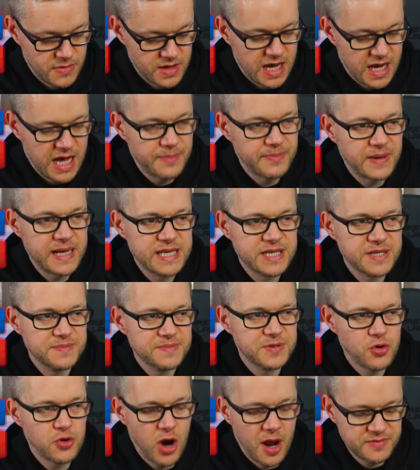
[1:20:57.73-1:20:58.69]
please
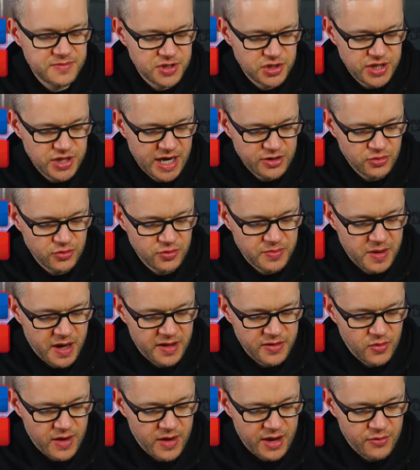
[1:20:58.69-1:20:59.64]
subscribe to the channel, by
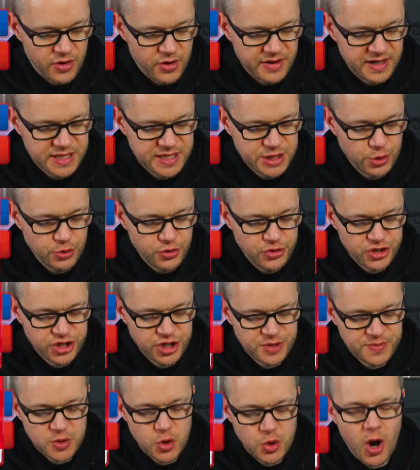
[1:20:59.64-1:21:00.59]
the way. We're only two hundred
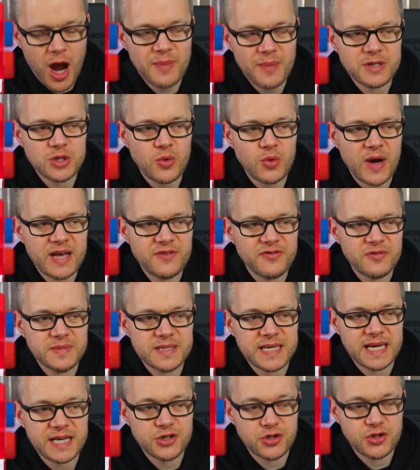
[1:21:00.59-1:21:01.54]
subscribers away from
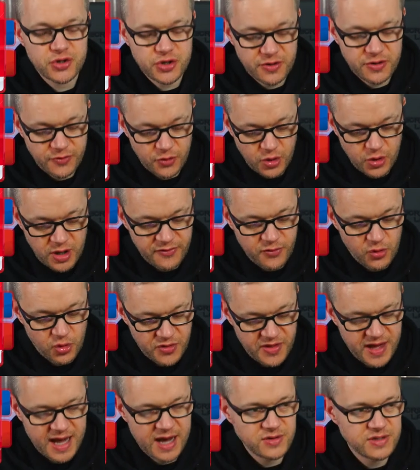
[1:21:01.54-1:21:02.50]
six hundred forty-four
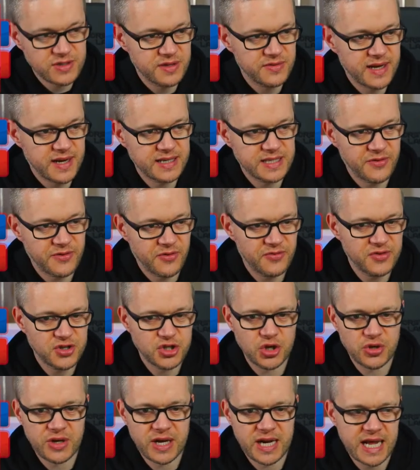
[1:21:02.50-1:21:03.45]
thousand. Thanks, everyone, for
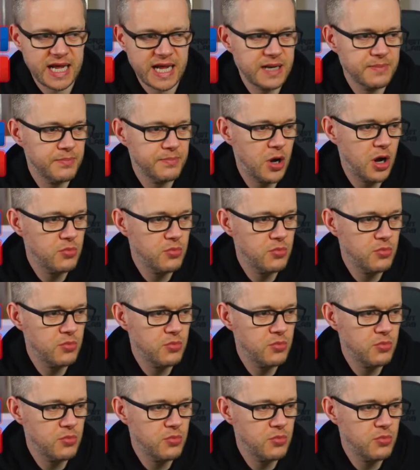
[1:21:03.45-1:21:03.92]
tuning in. Bottom